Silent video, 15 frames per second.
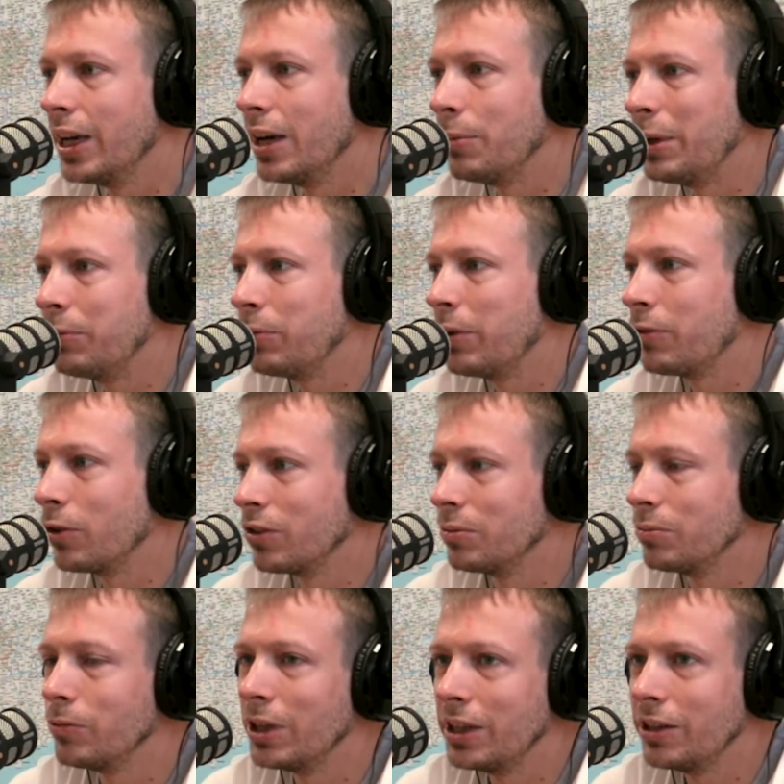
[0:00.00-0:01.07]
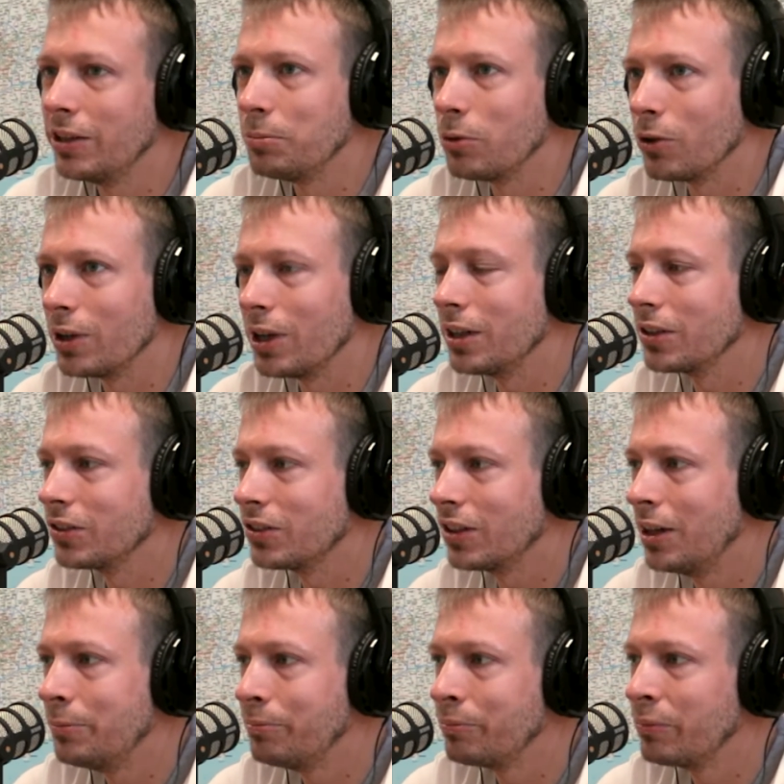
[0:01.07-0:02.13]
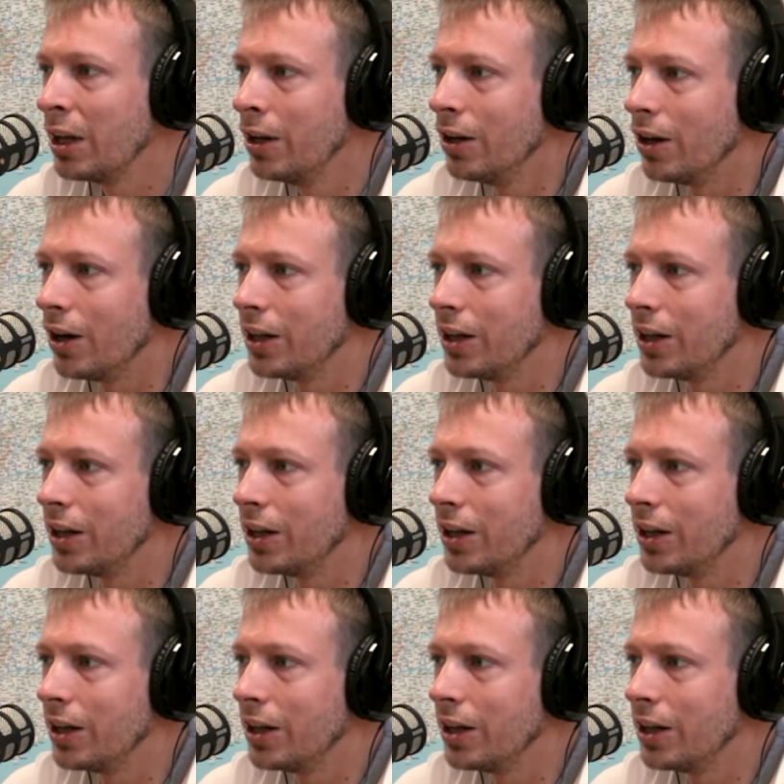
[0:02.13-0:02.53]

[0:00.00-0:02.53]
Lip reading: Yeah, I mean, we've got some really good products. I